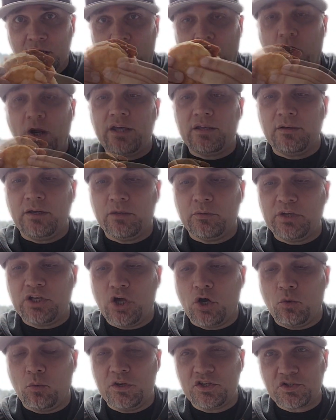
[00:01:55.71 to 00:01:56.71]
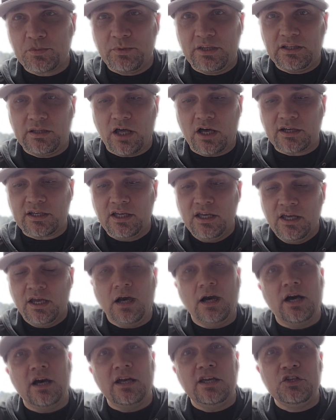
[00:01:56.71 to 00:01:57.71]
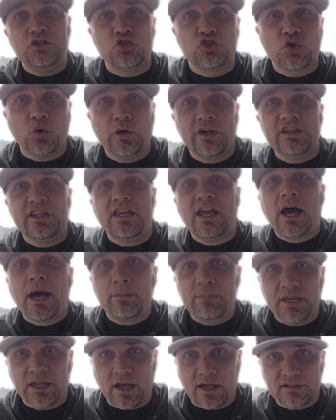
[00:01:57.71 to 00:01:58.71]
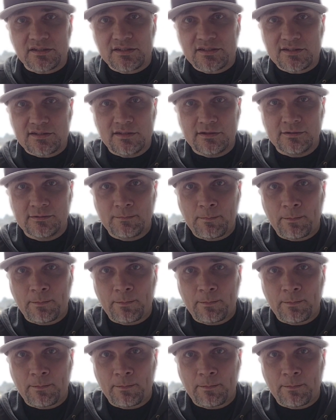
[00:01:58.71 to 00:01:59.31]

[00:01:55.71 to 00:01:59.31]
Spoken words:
All right, here we go. Wish me luck. Enjoy the ambiance.